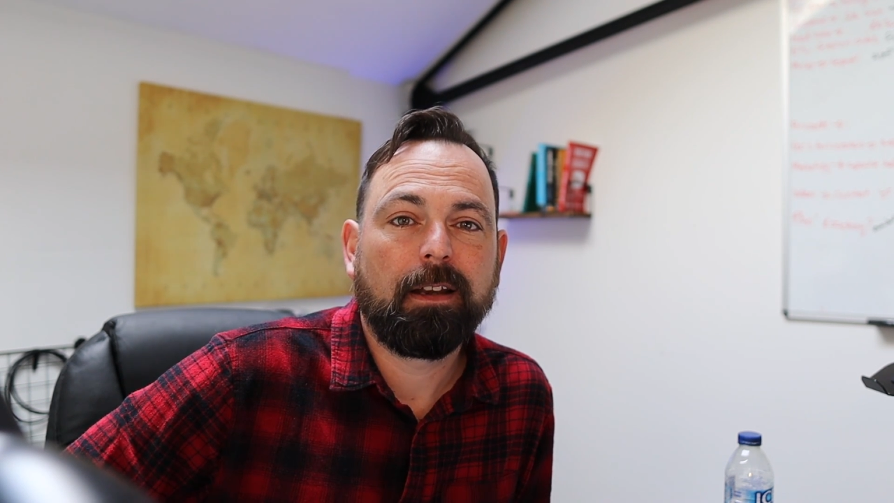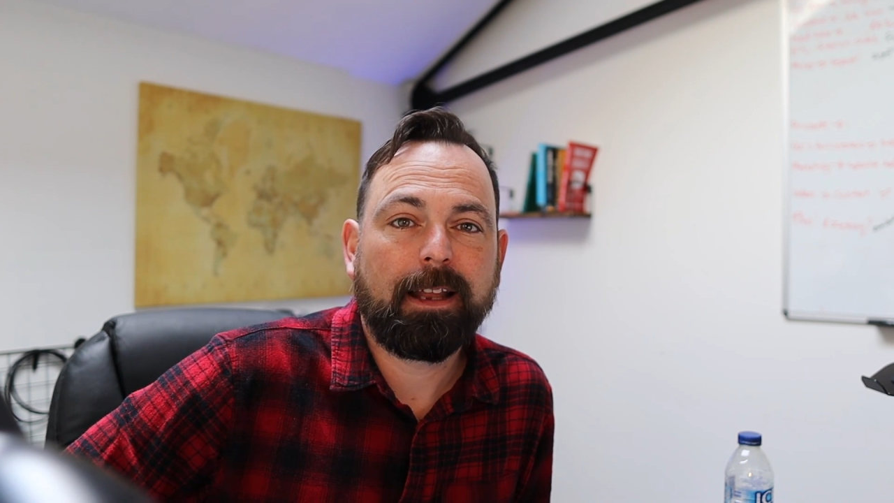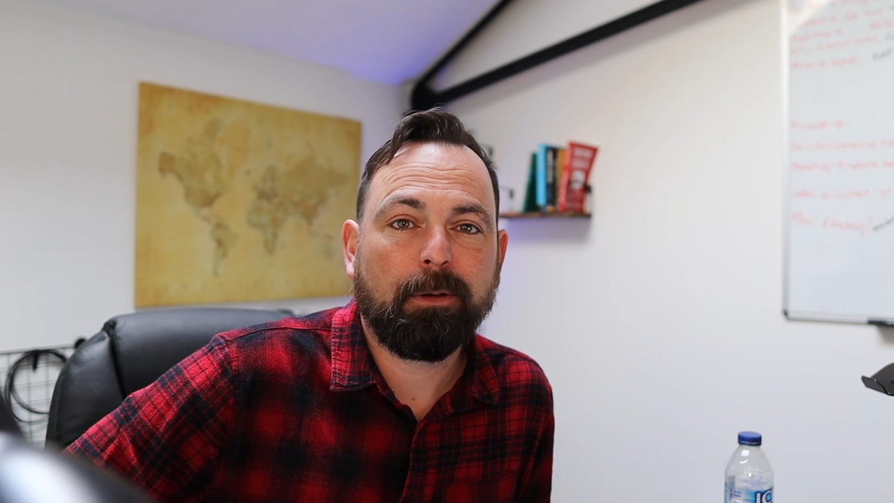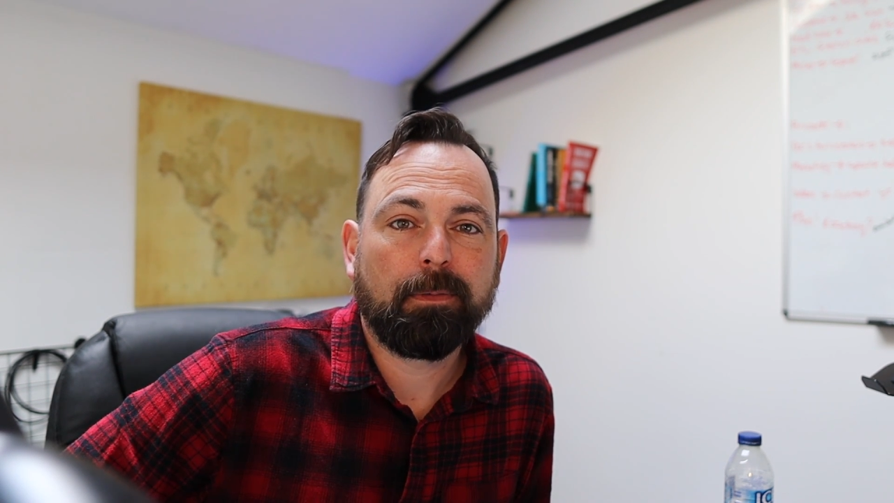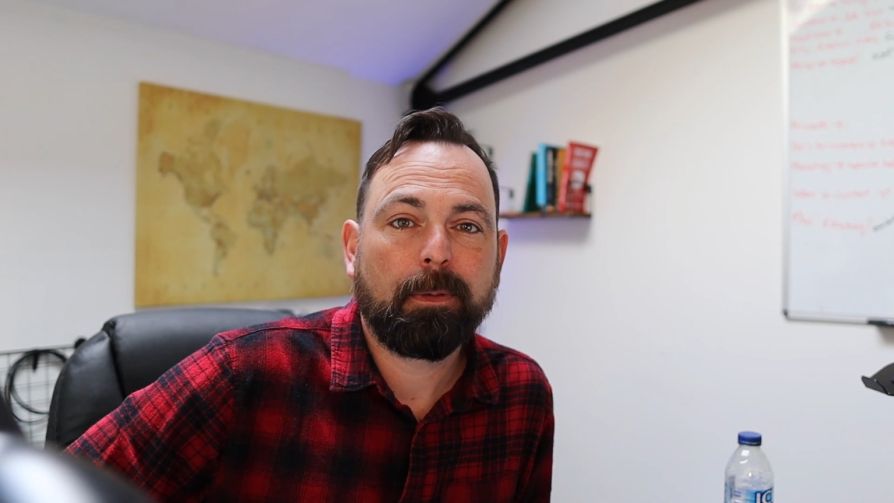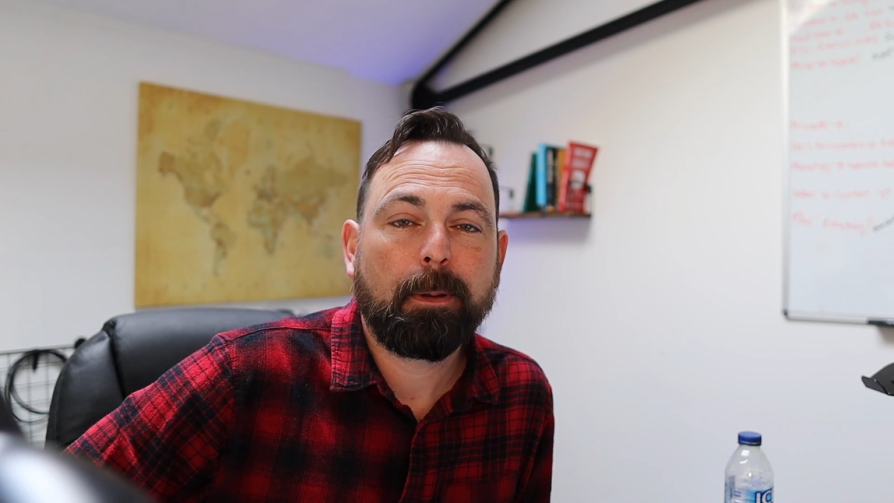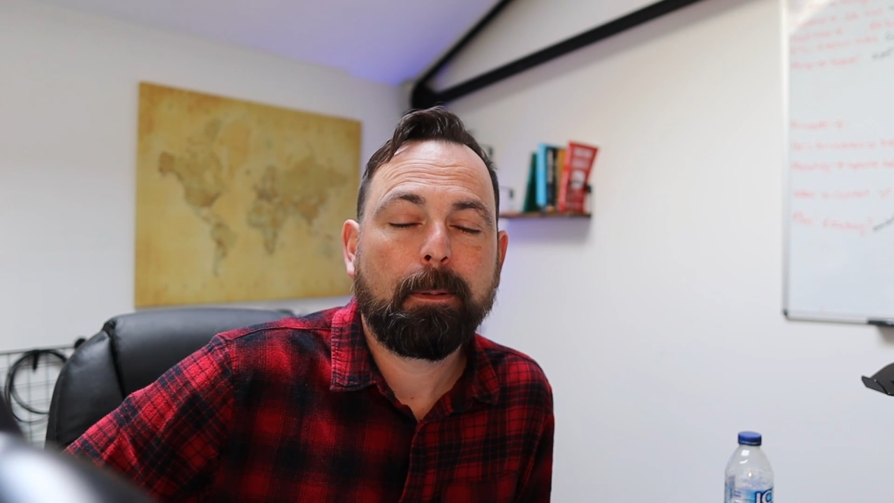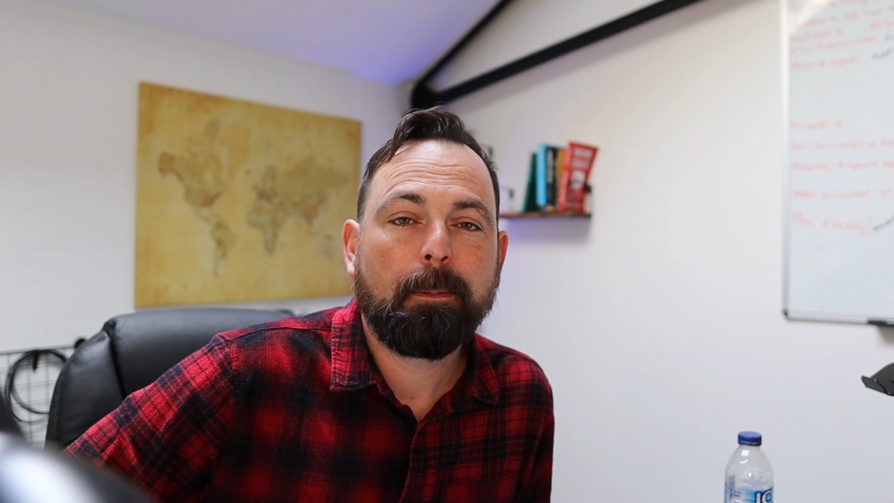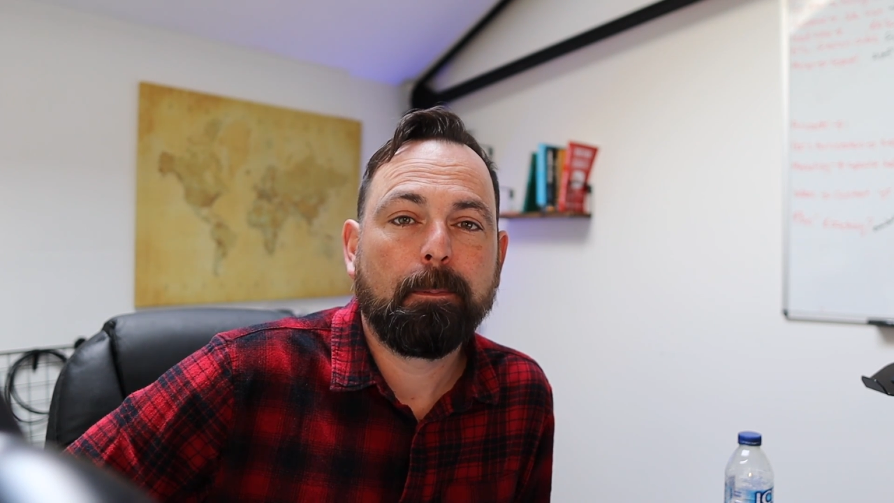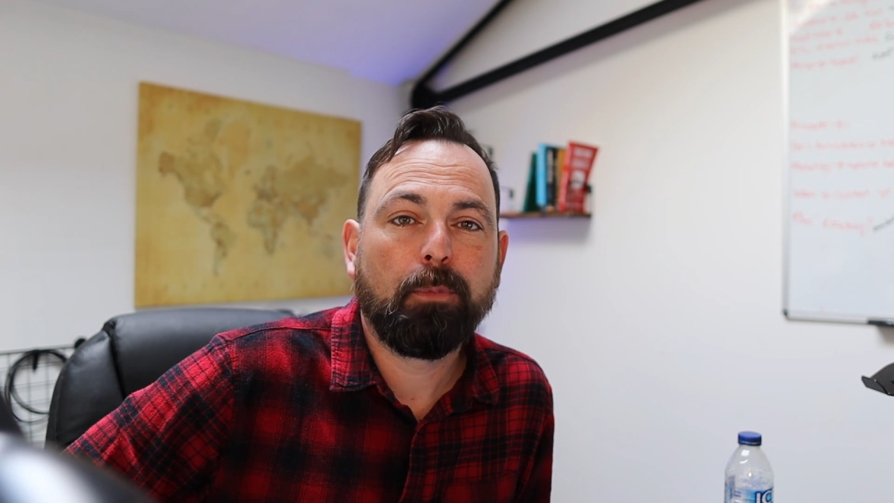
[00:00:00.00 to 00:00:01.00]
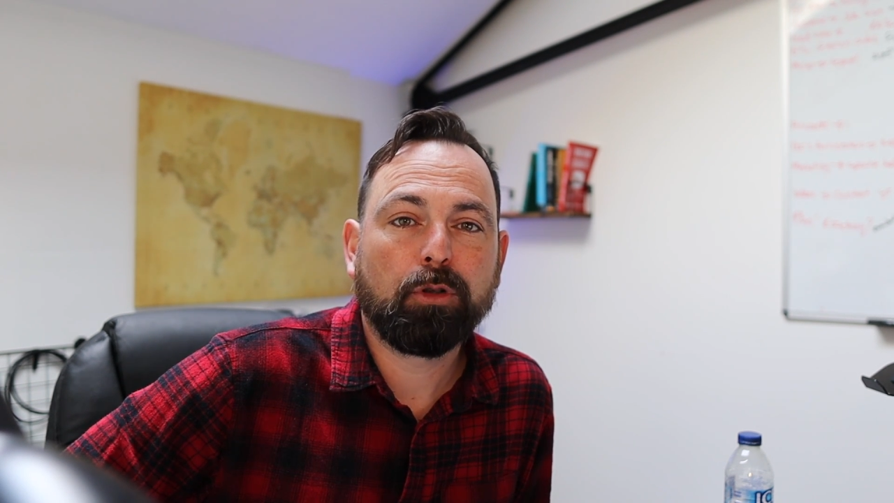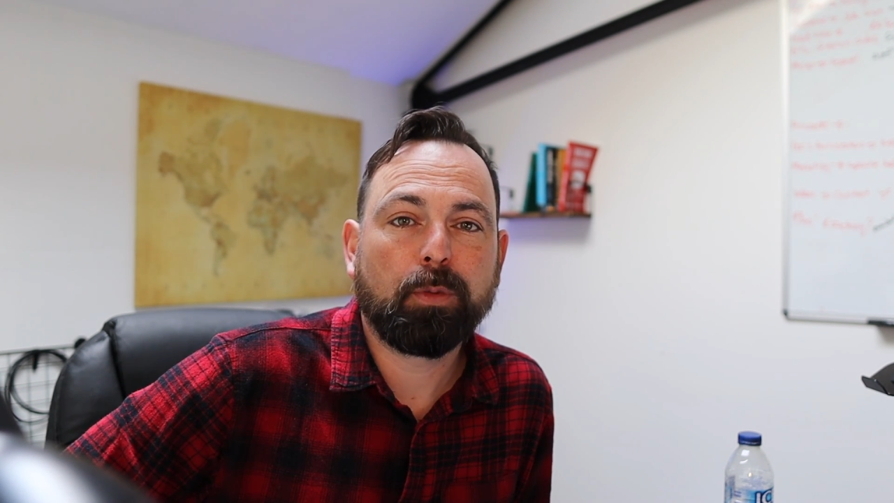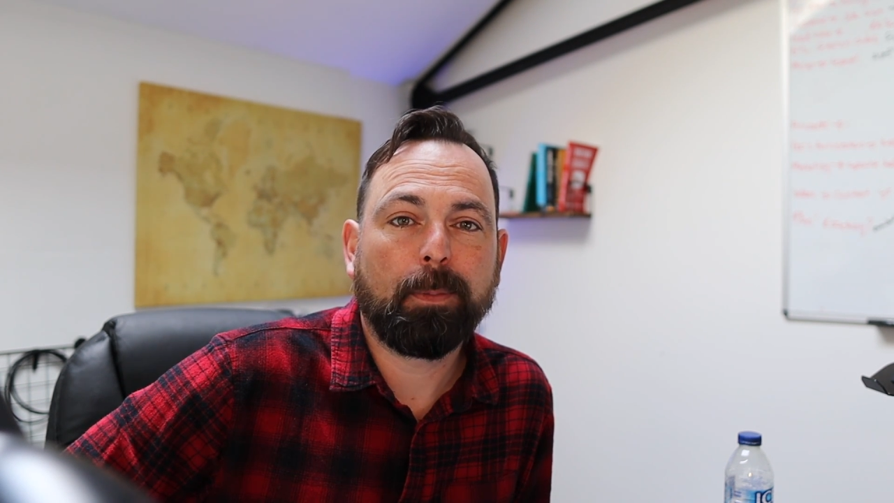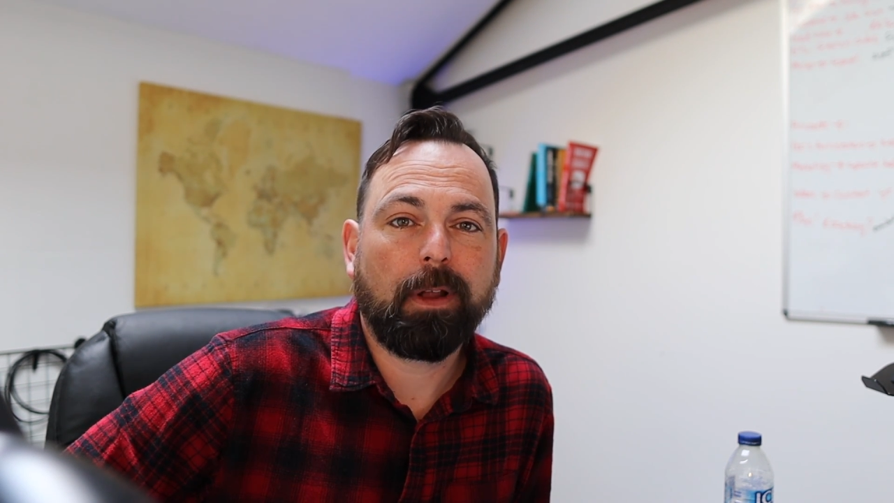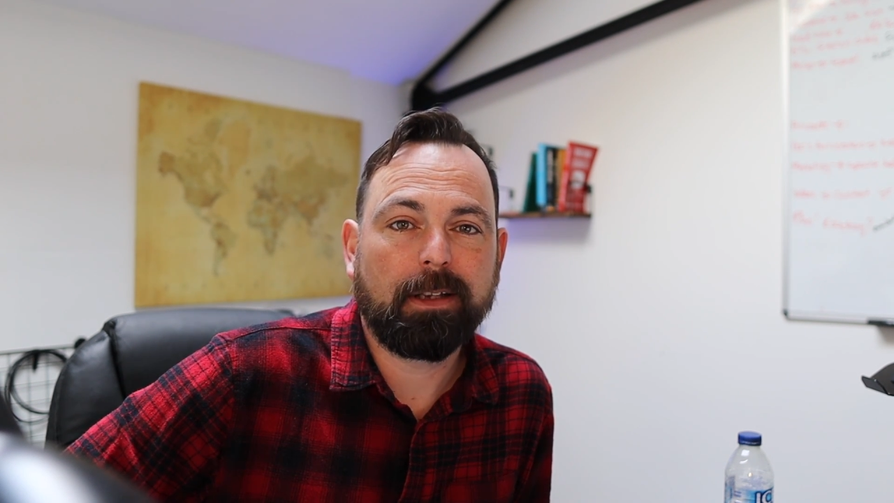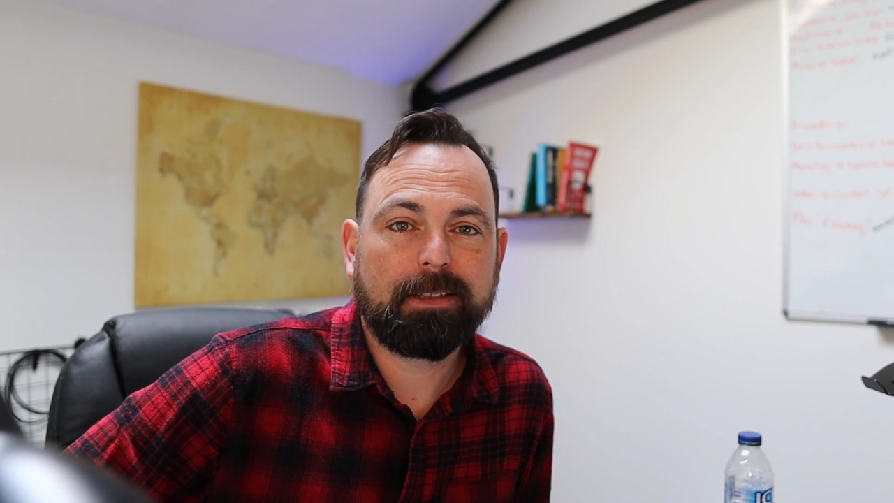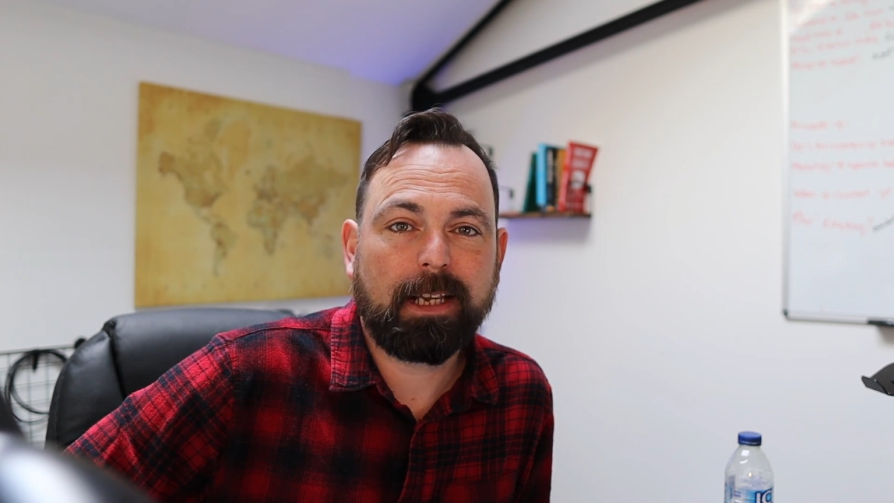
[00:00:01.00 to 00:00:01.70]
Now, portable appliance